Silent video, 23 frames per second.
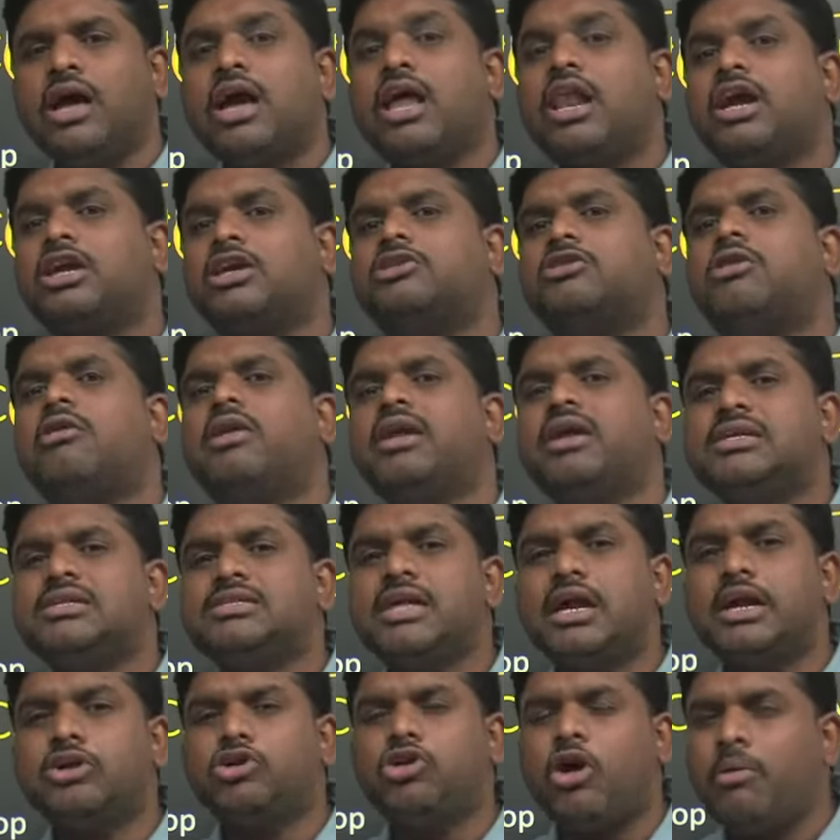electronics
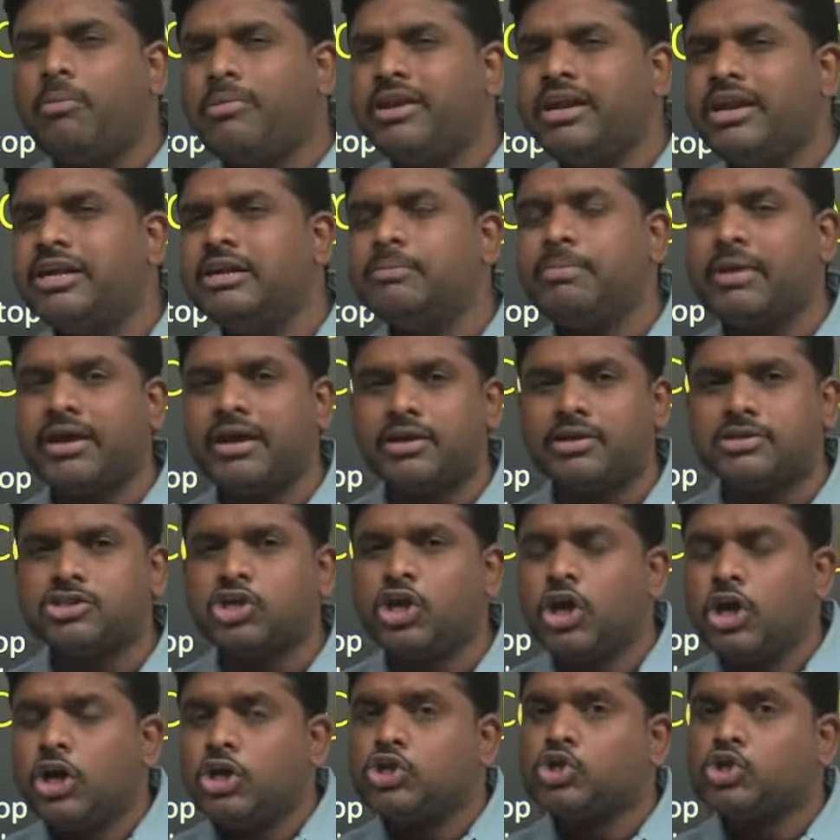are dominant players.